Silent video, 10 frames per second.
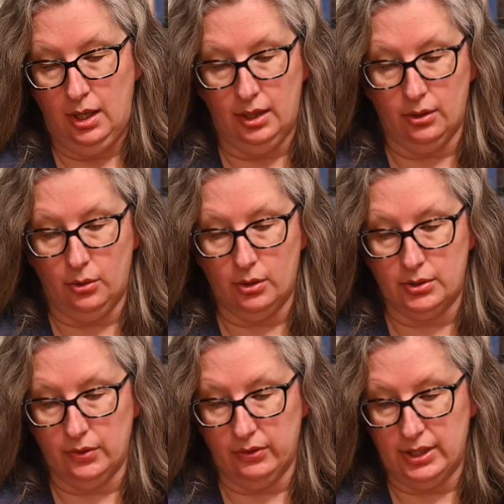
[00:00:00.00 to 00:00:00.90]
in the
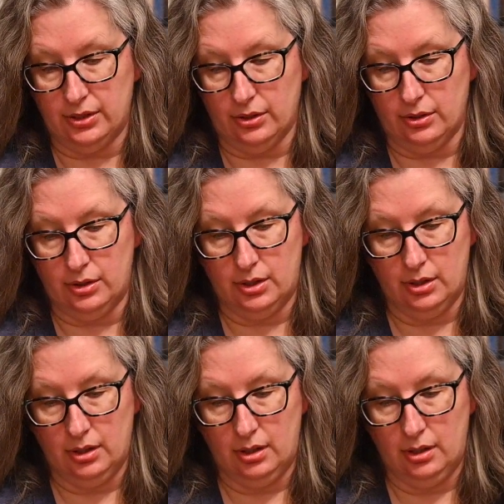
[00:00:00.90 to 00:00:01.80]
course of her research.